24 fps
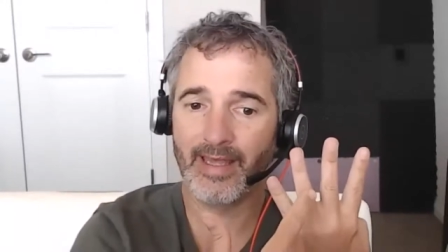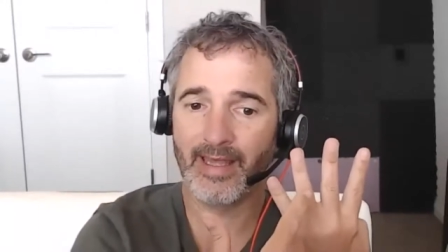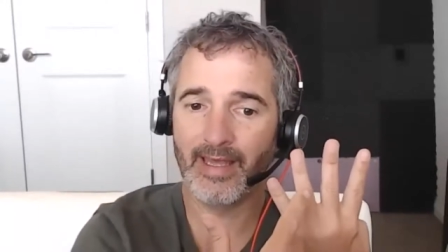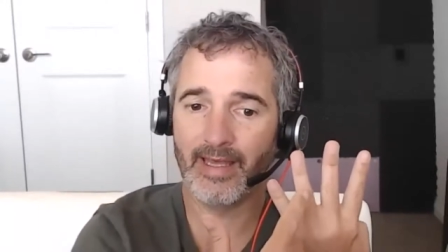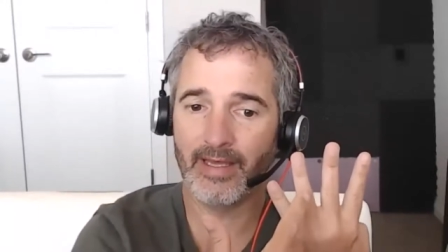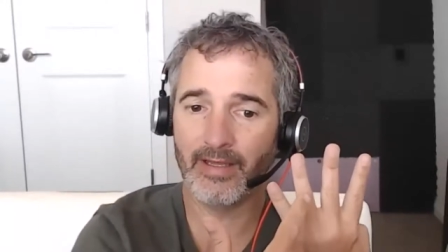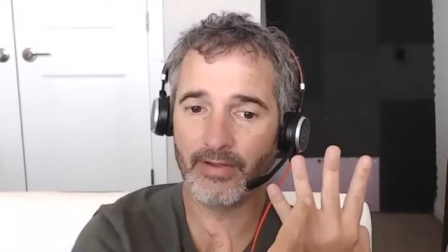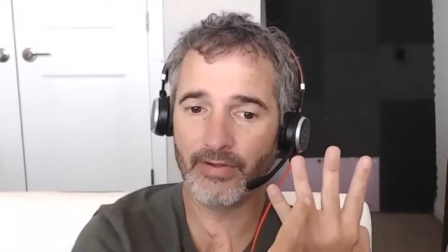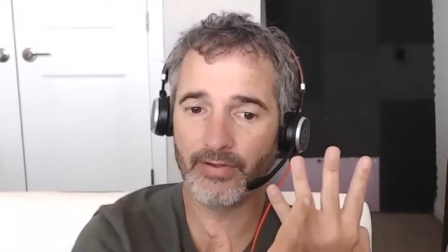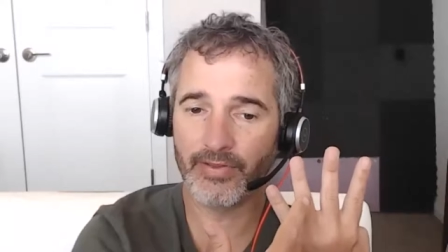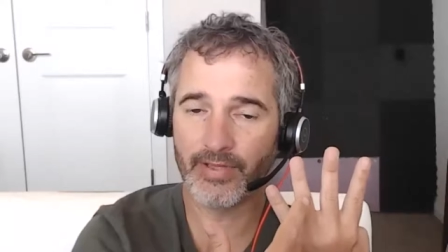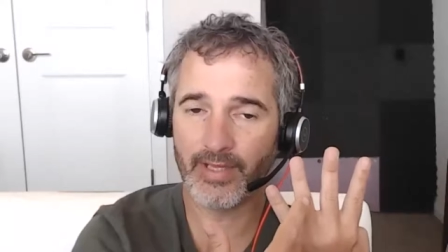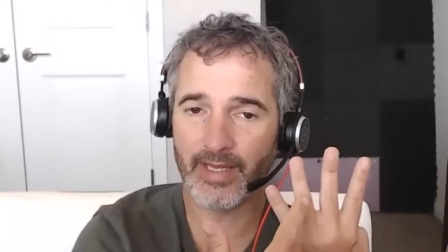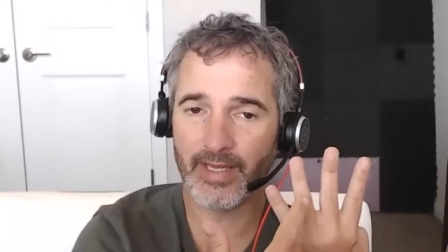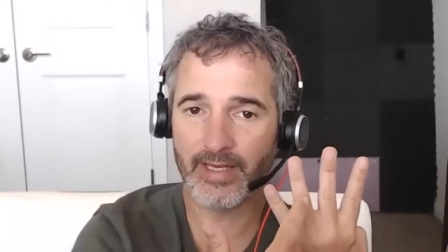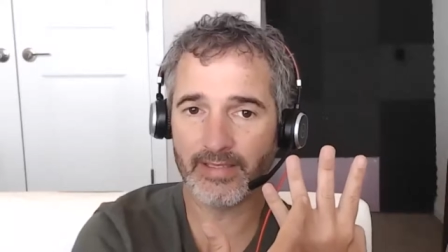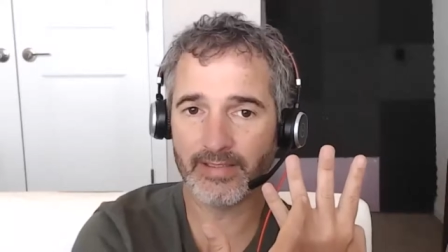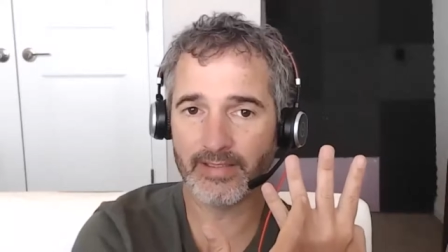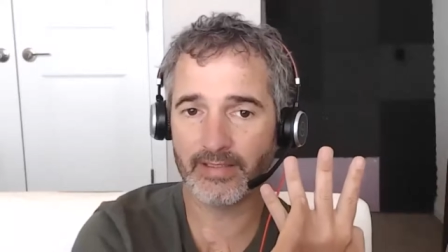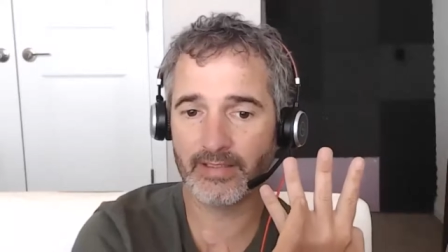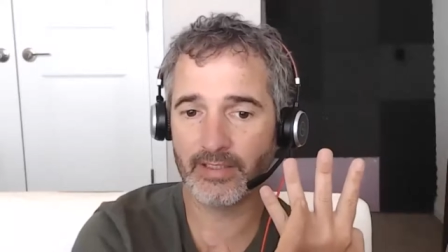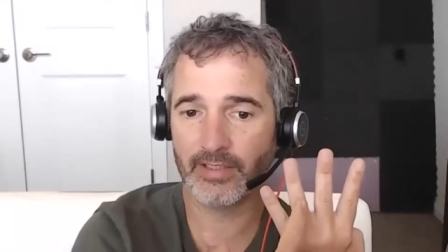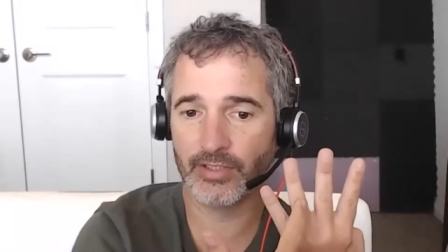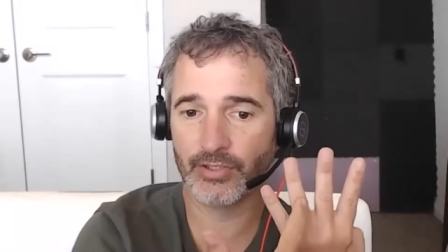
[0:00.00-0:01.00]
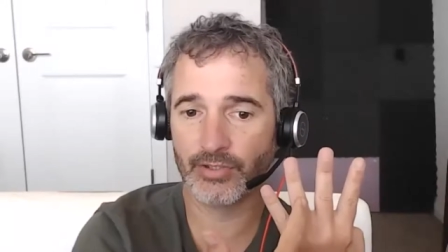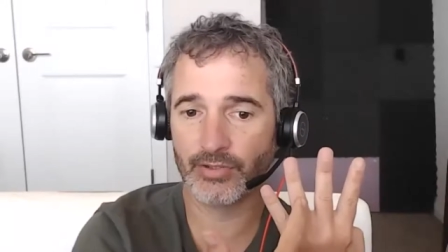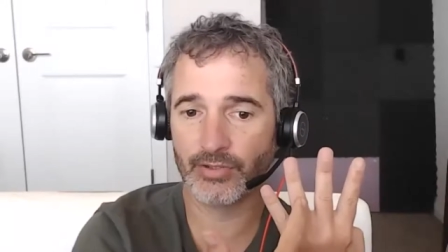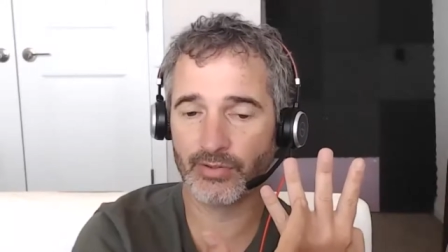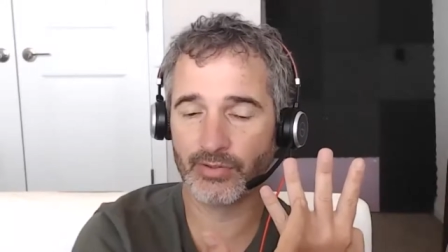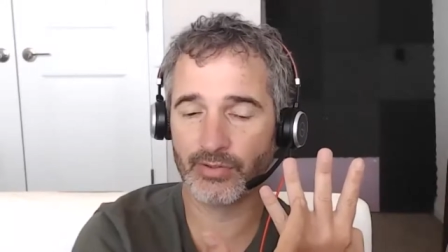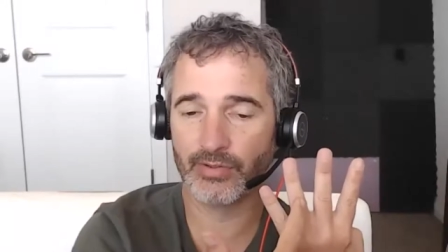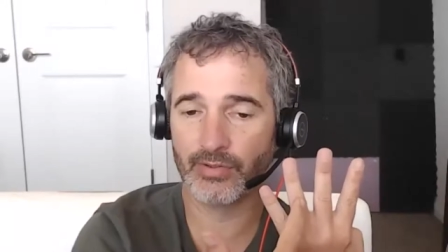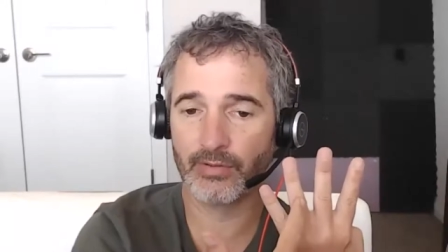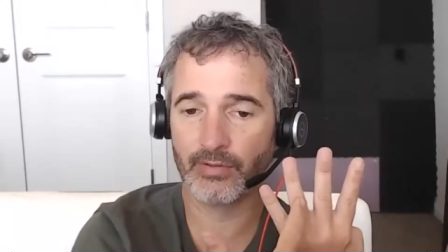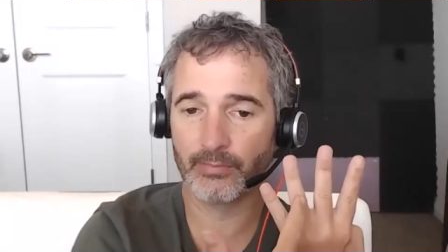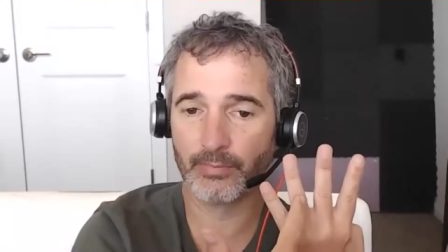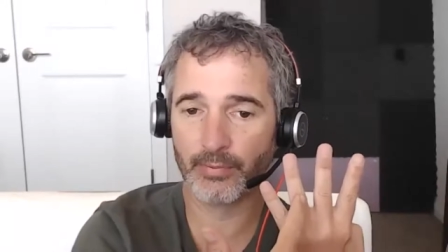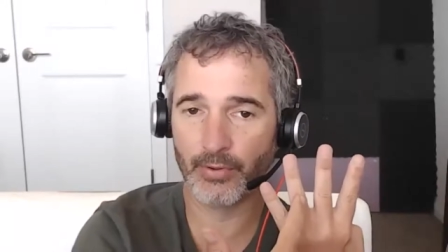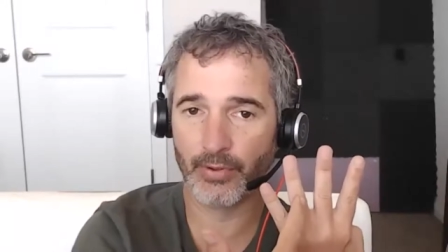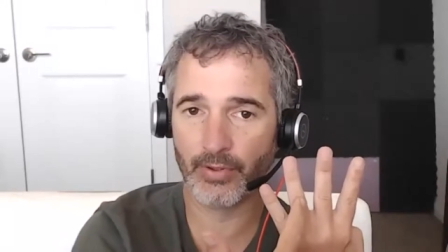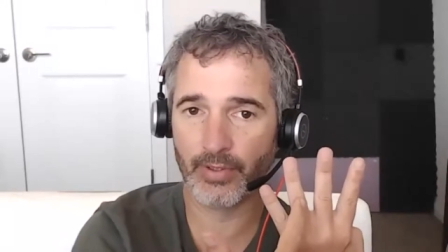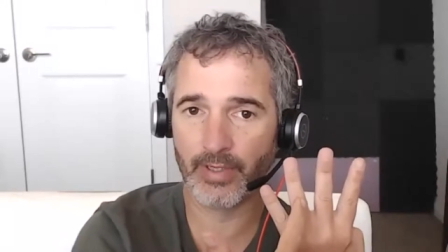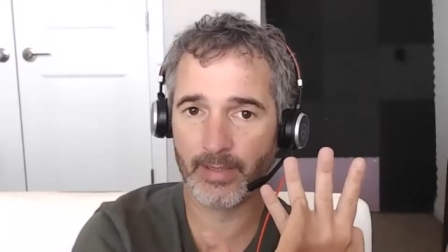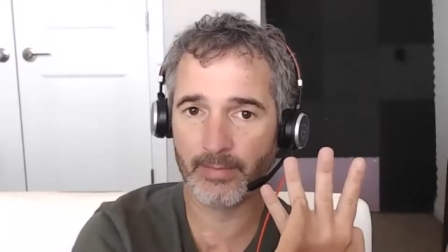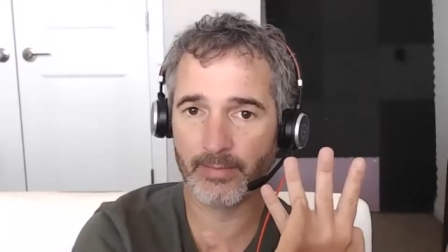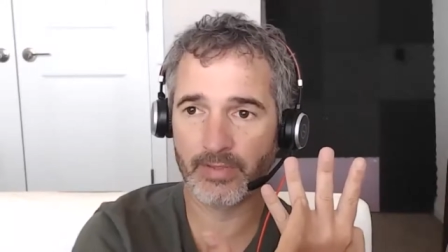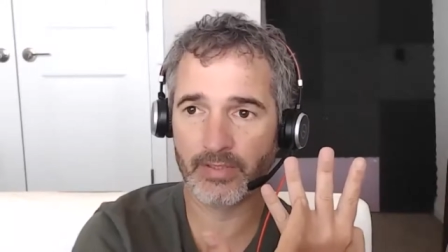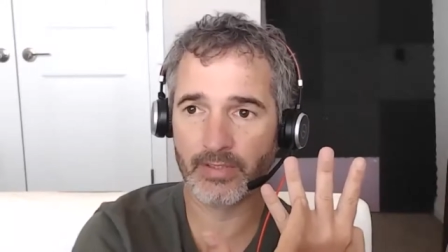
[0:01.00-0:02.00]
Health has additional
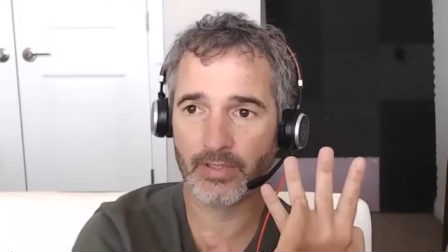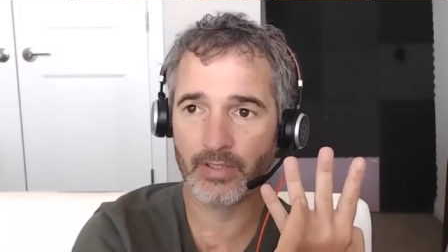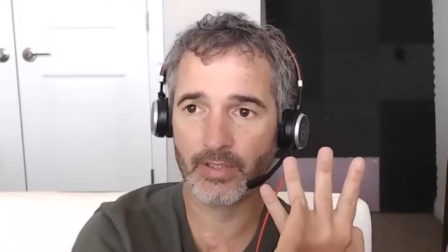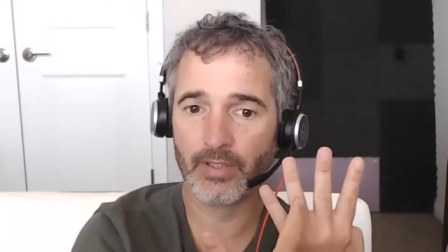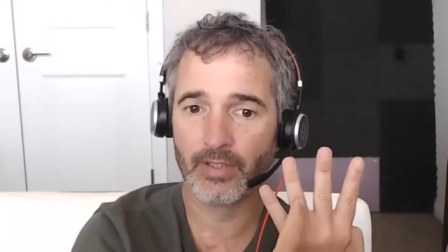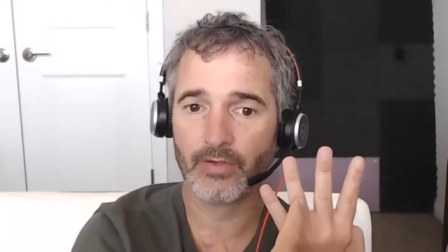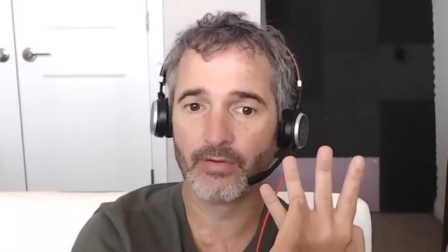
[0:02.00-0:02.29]
programs